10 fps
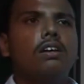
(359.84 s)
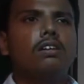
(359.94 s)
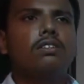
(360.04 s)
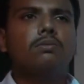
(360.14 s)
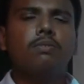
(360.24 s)

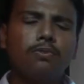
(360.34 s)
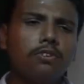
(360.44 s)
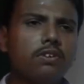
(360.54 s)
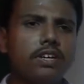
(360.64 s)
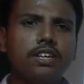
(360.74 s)
So
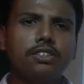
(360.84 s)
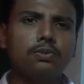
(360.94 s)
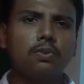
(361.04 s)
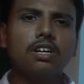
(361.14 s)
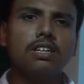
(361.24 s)
before going into
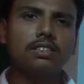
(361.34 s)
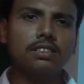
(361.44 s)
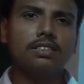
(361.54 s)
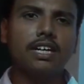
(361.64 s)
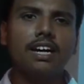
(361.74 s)
what does the
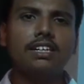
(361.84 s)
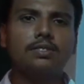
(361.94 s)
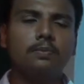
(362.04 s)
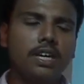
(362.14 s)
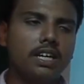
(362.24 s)
standard
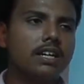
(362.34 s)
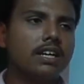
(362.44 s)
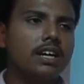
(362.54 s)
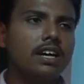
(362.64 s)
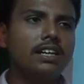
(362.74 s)
speak,
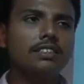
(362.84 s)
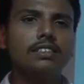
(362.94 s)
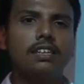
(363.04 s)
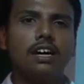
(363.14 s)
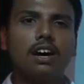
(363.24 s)
let us
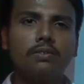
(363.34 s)
see how